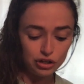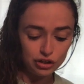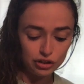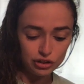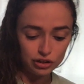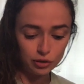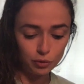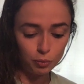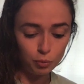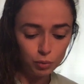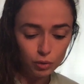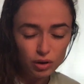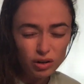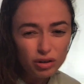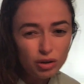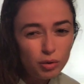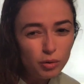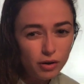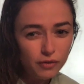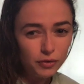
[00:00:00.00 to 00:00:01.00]
So we'll
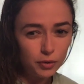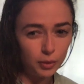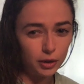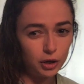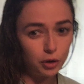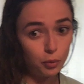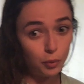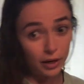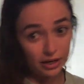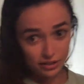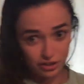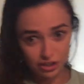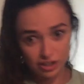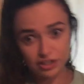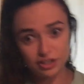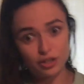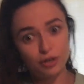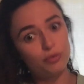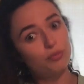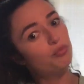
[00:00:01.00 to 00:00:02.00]
go over what
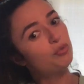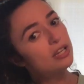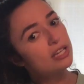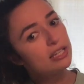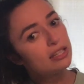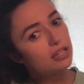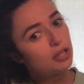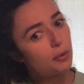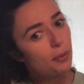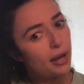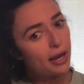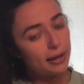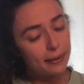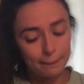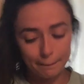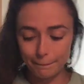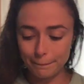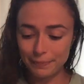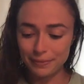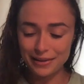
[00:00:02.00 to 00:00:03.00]
questions are really quick,
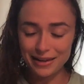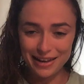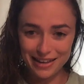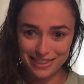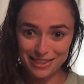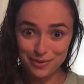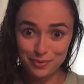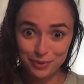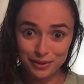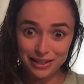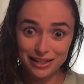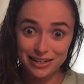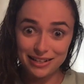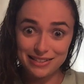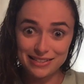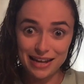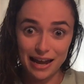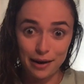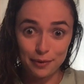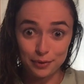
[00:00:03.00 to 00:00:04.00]
and then we'll get
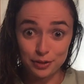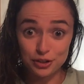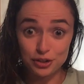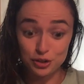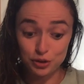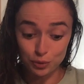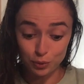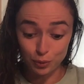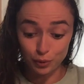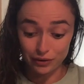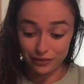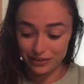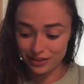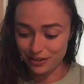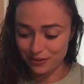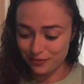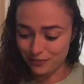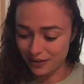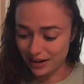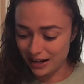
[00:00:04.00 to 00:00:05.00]
into our story,
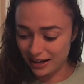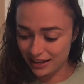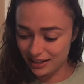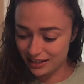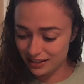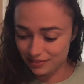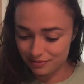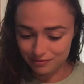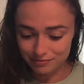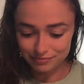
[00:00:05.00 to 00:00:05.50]
all right?